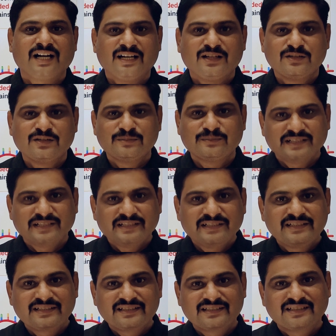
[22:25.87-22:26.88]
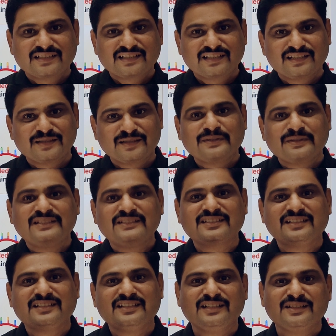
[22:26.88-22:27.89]
I hope till here the concept
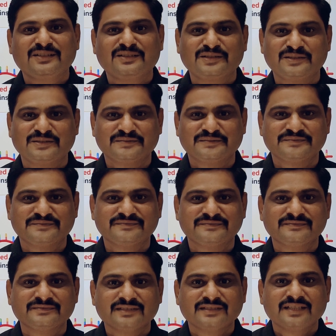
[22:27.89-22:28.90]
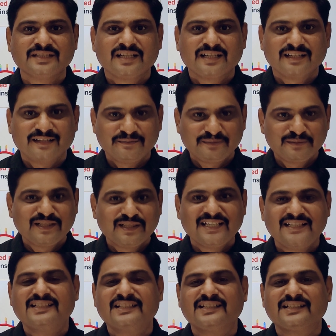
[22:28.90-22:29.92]
is clear to you. If you
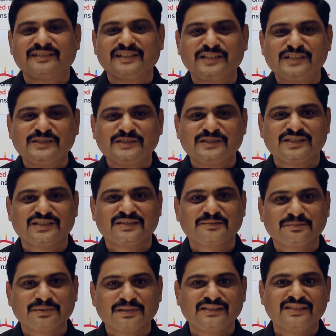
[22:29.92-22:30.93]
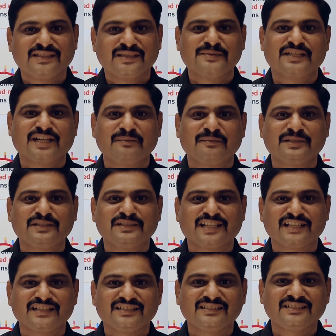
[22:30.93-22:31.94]
like our videos, please subscribe the
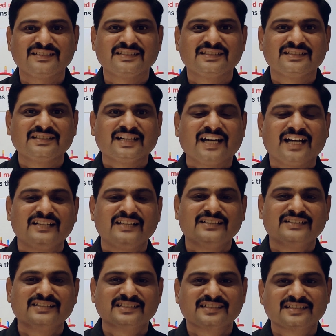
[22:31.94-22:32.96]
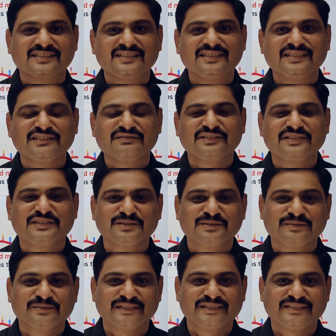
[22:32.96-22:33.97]
channel and share the link with
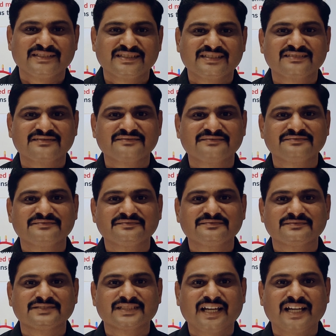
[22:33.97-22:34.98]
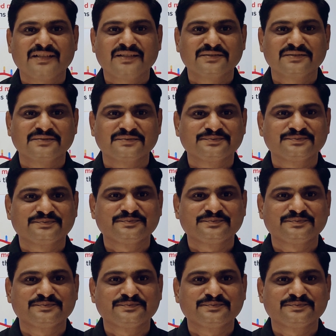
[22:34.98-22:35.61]
your friends. Thank you.